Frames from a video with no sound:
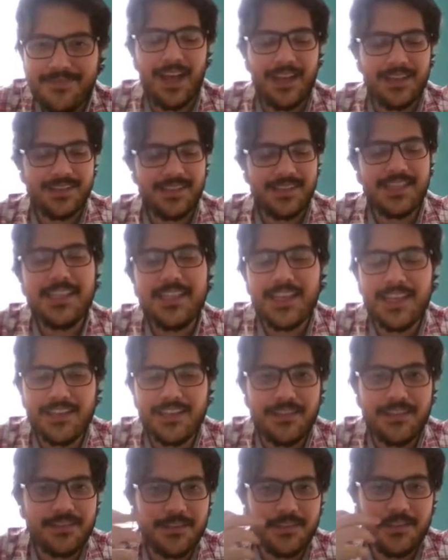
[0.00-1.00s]
see that
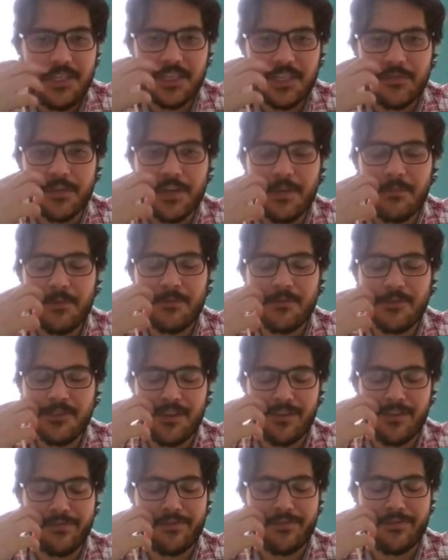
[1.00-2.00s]
it's just for the purpose of